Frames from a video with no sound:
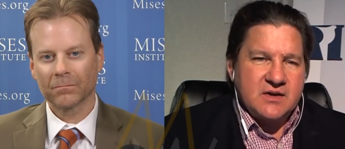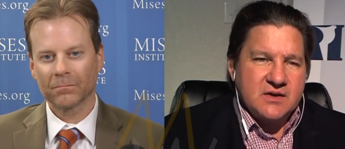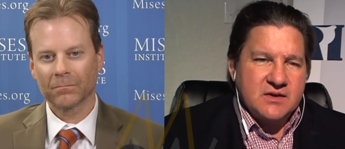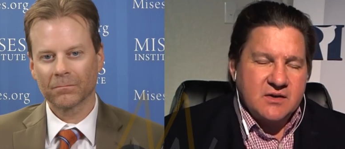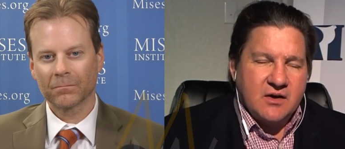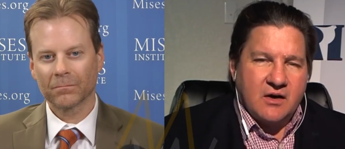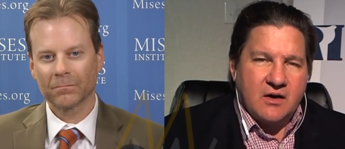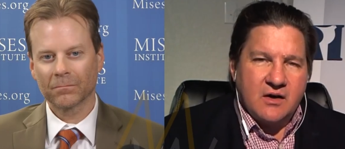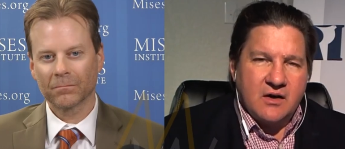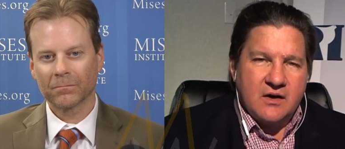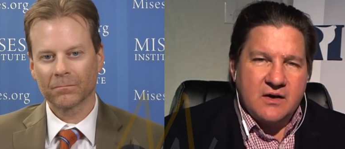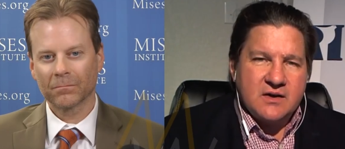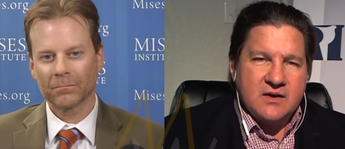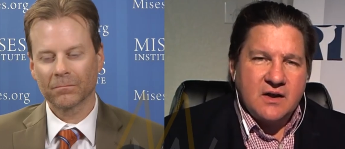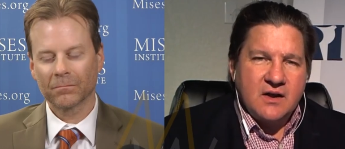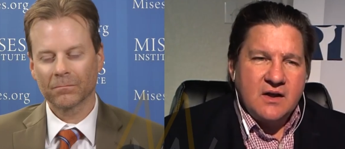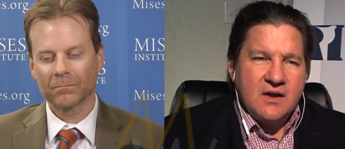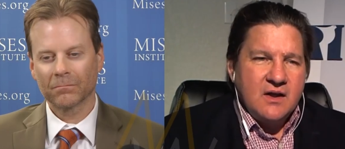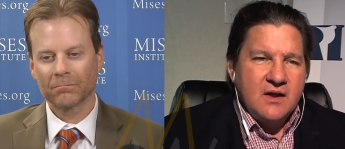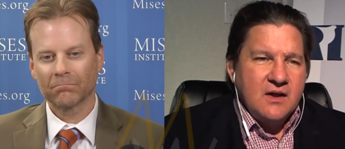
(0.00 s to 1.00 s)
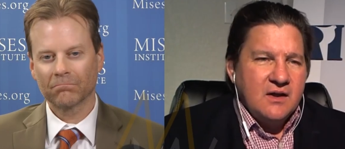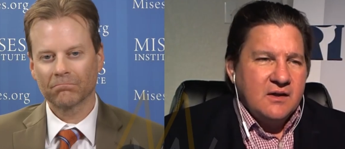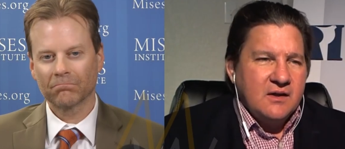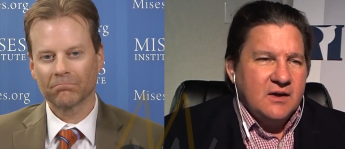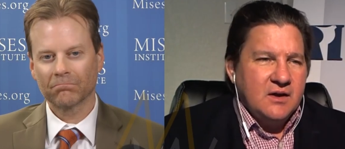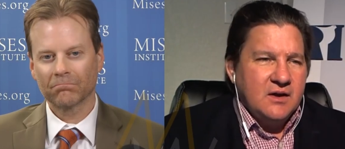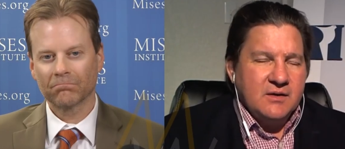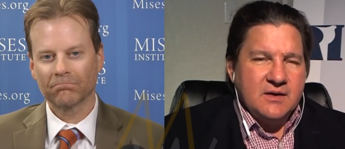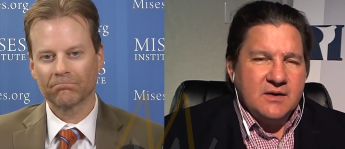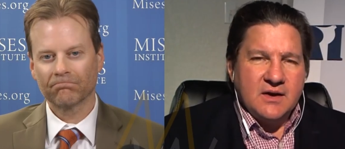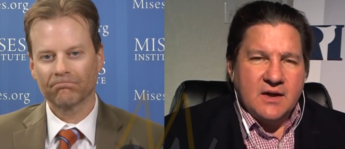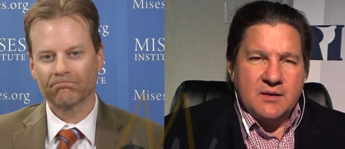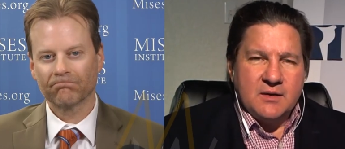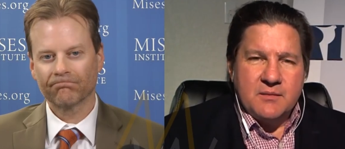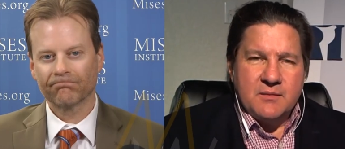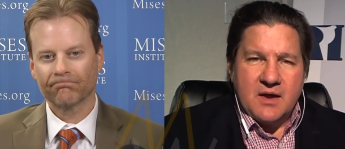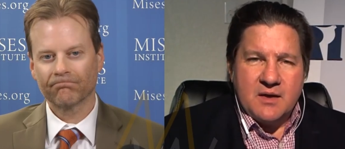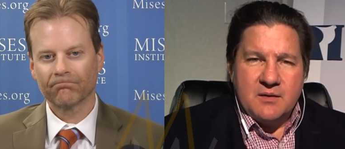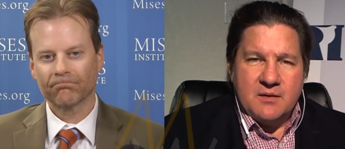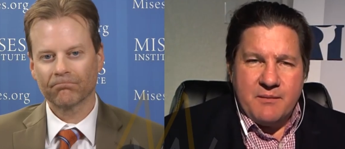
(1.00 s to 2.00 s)
Speaker 1: canard. You know, and
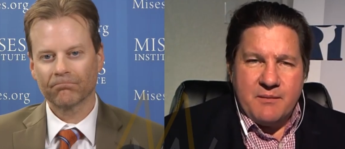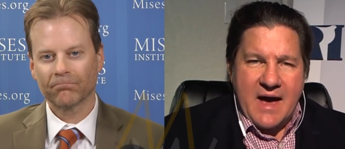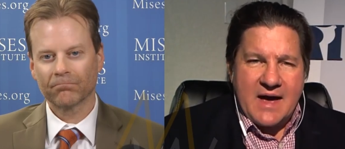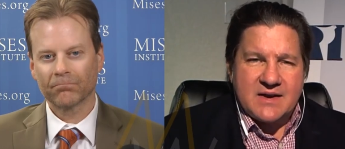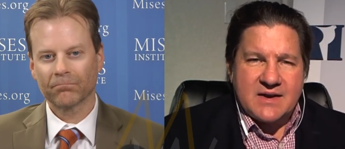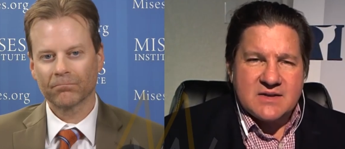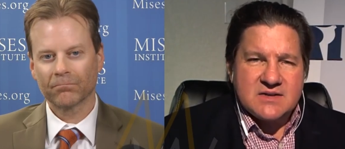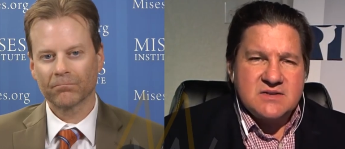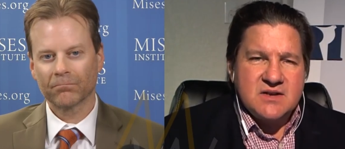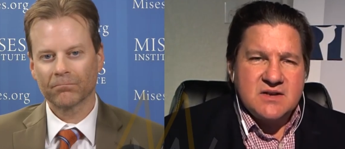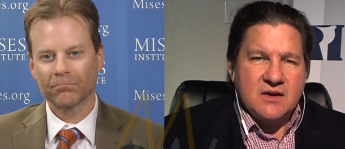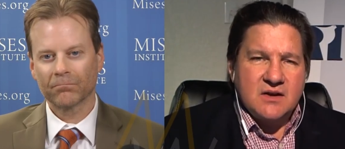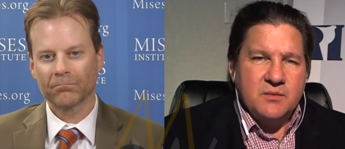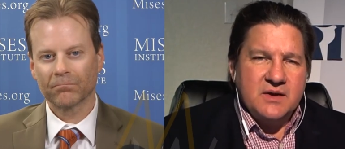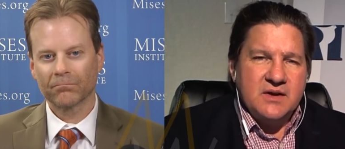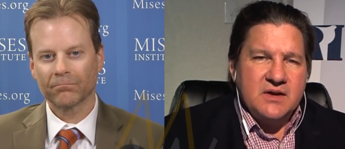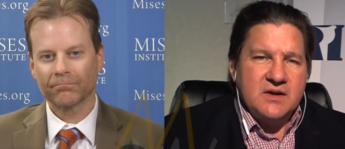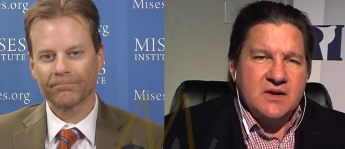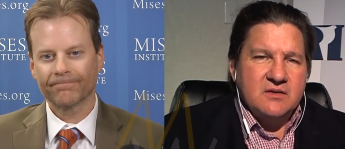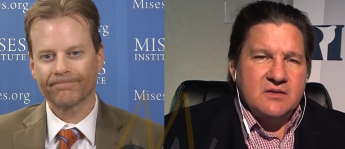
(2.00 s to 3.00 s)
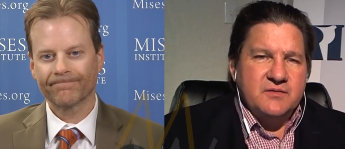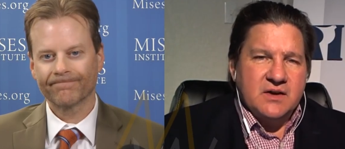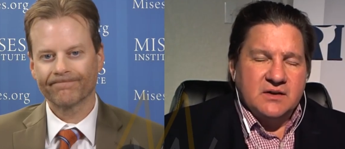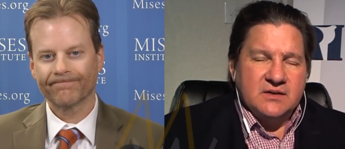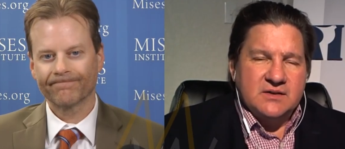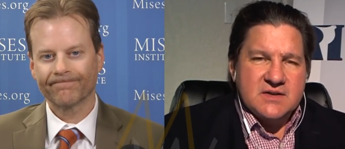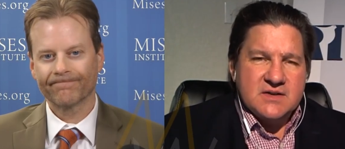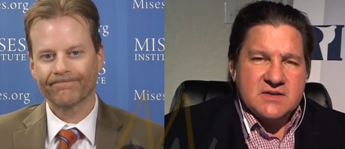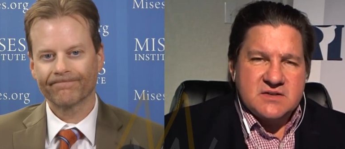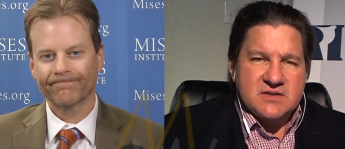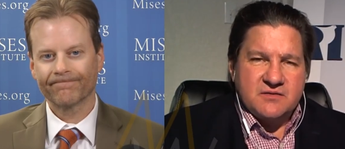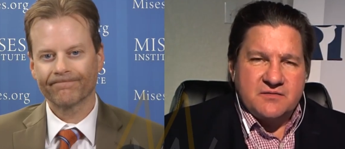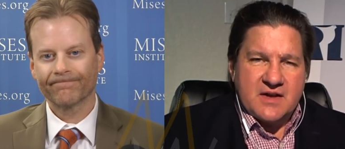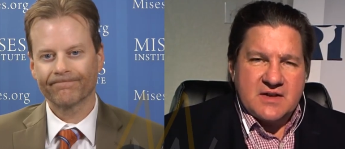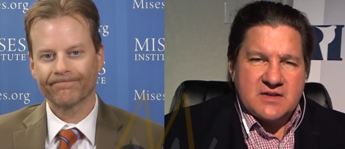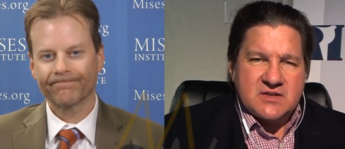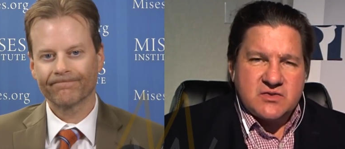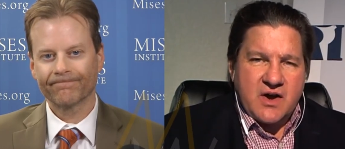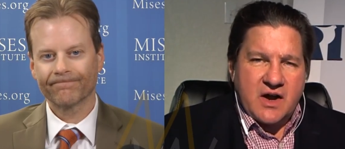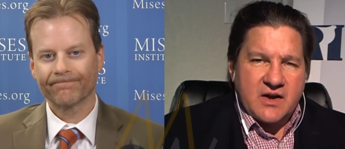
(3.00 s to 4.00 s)
Mattis said when he unveiled his
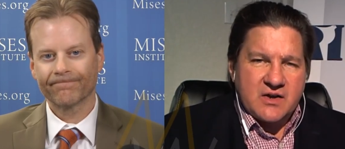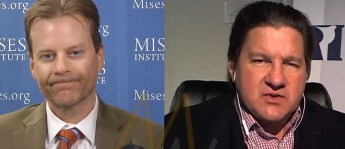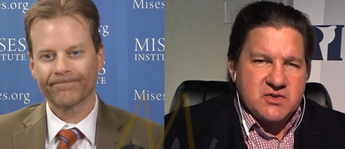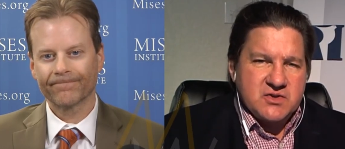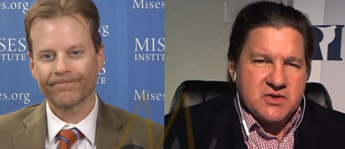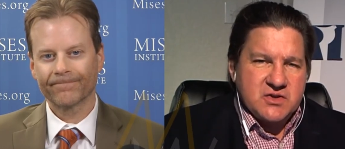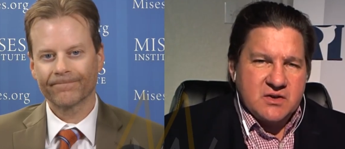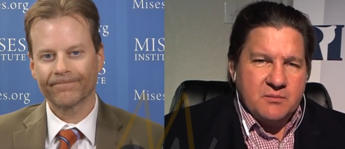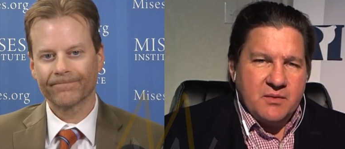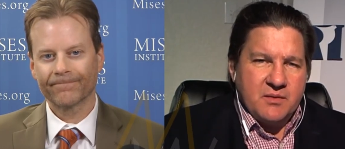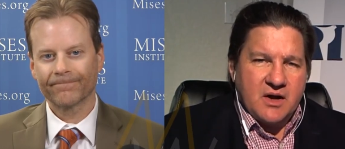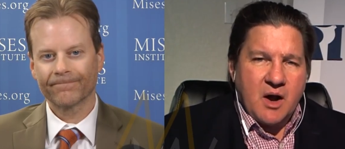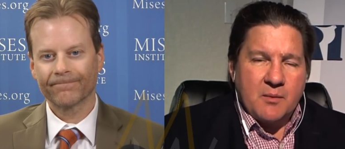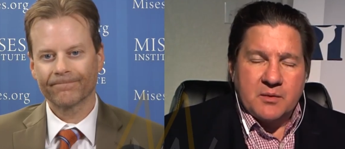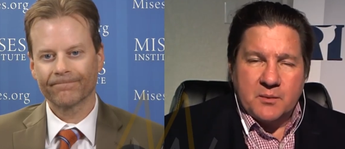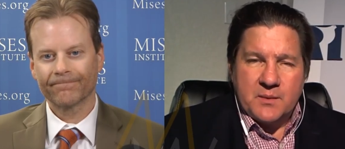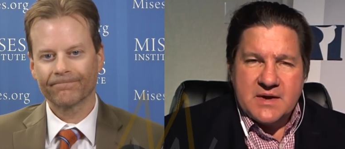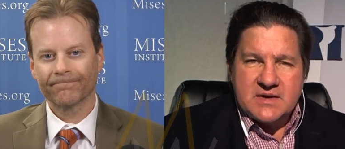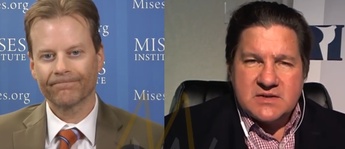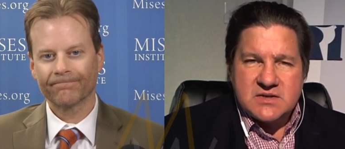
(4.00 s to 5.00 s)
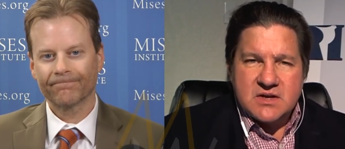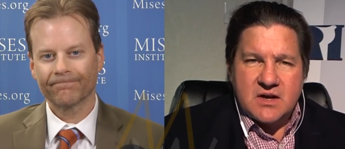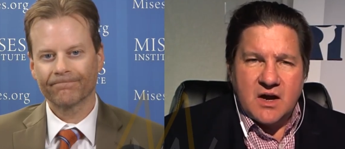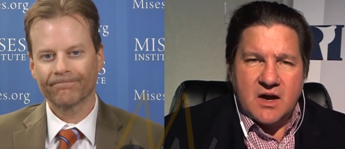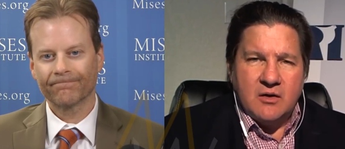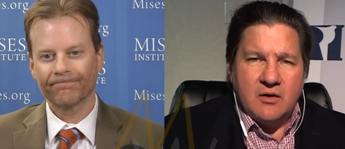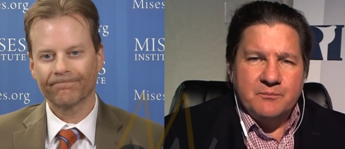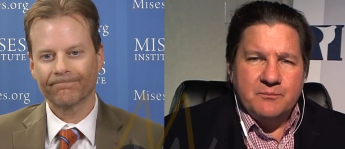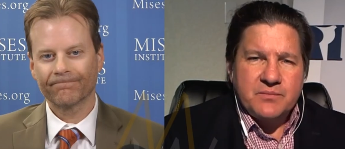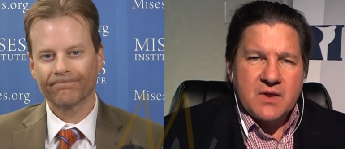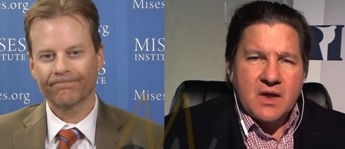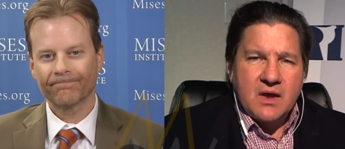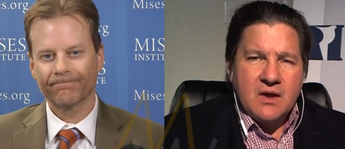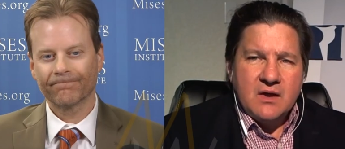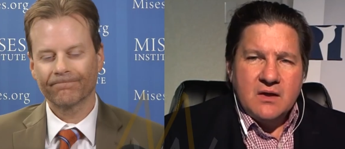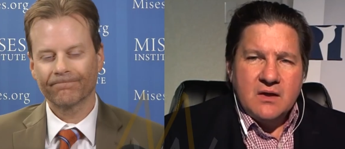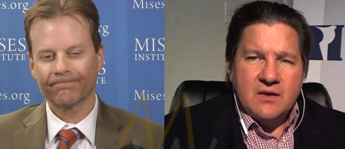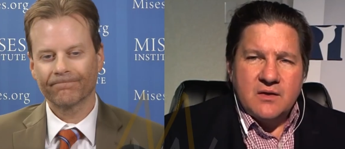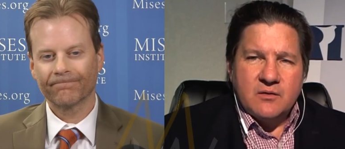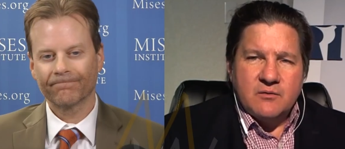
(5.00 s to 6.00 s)
defense strategy a couple of weeks ago
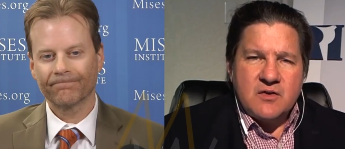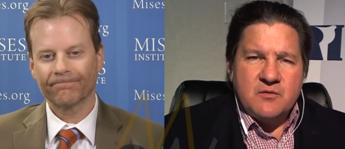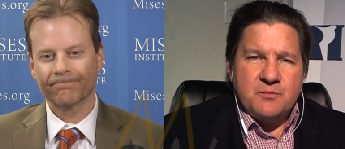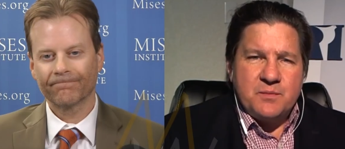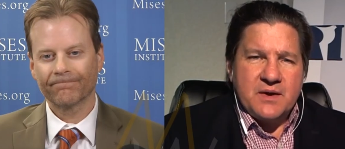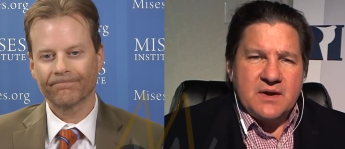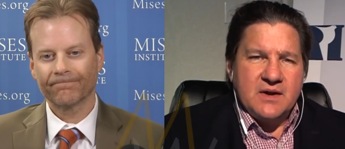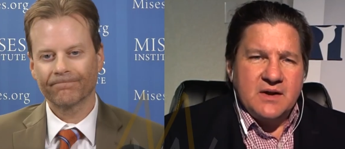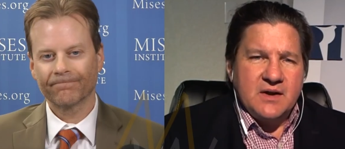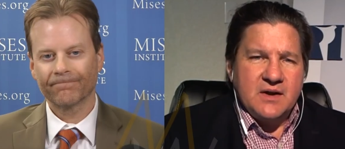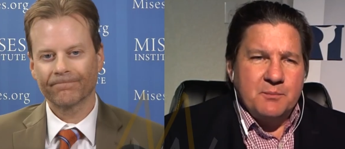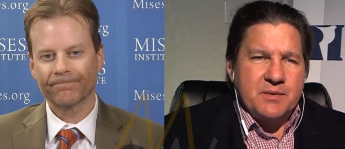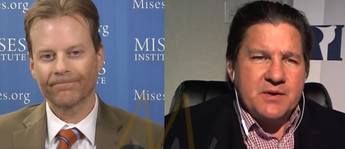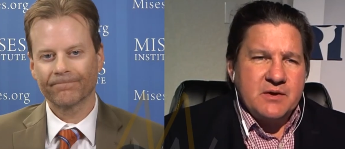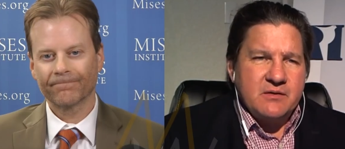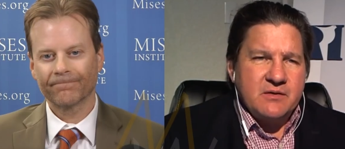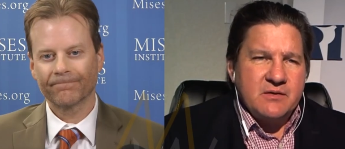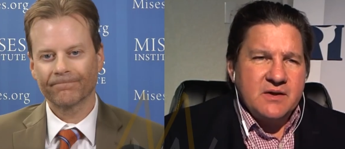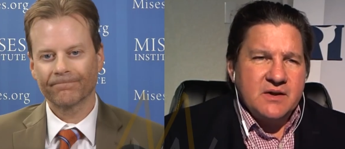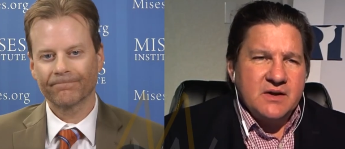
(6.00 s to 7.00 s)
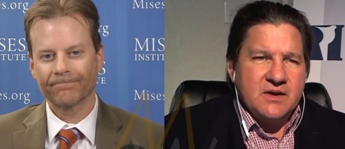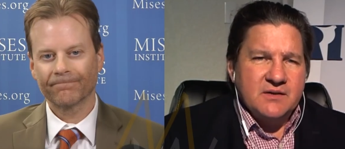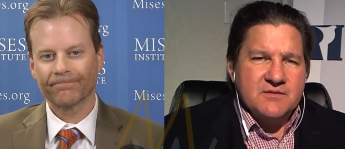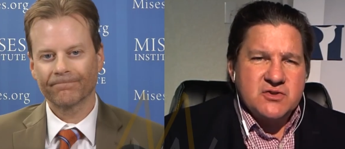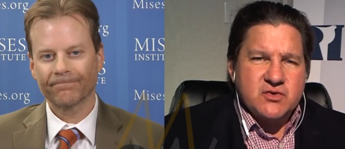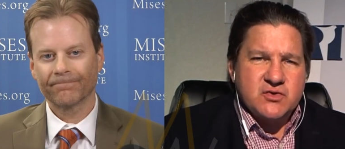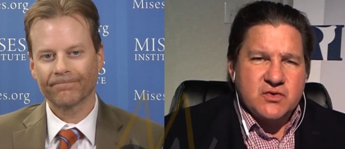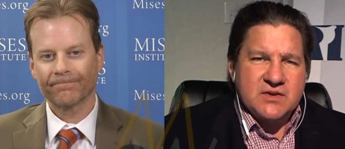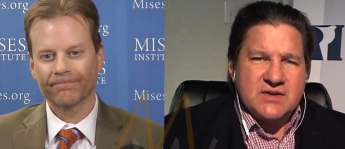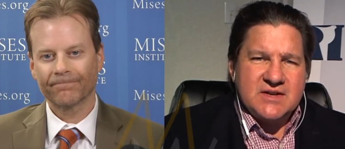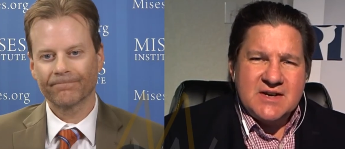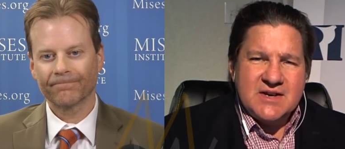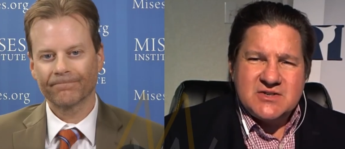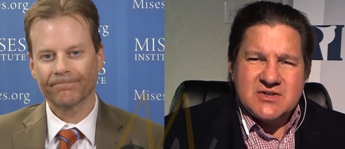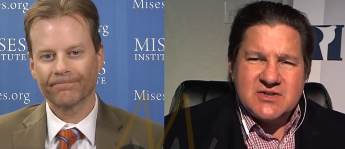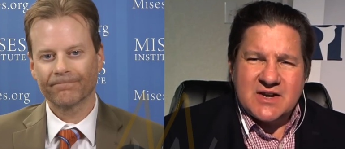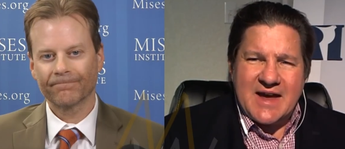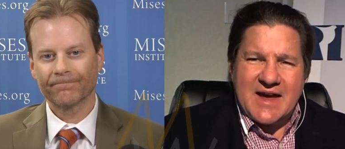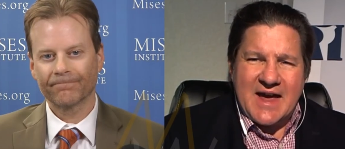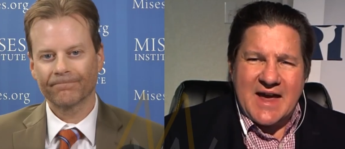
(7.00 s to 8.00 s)
that we've been in a period of
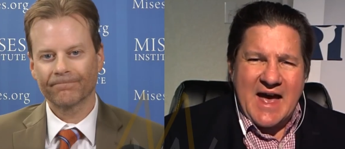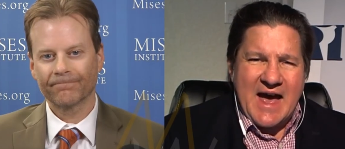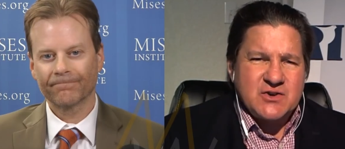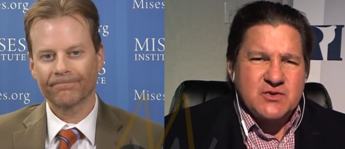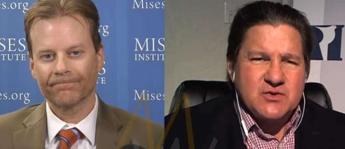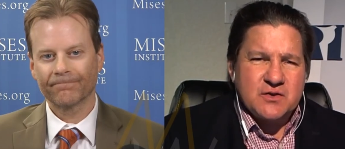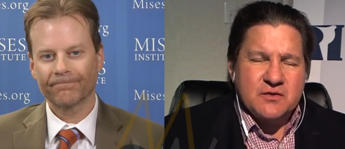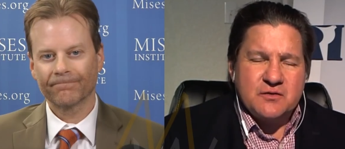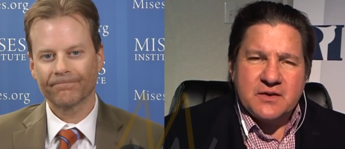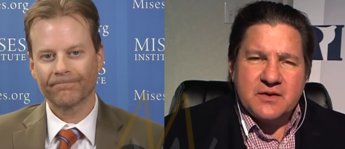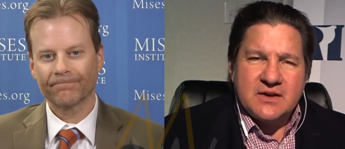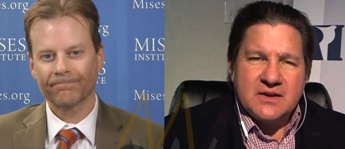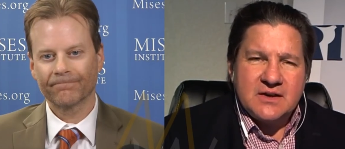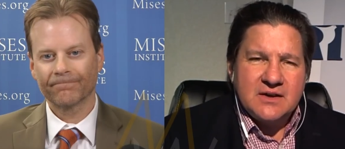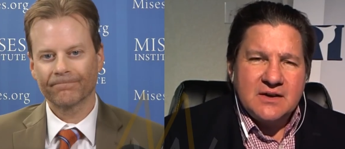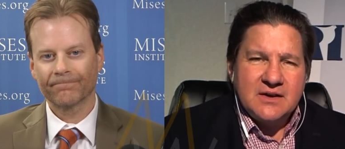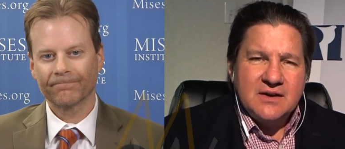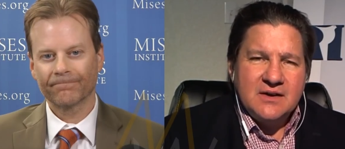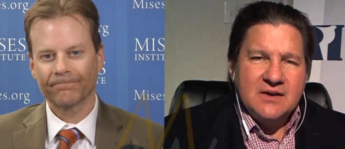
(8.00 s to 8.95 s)
strategic atrophy,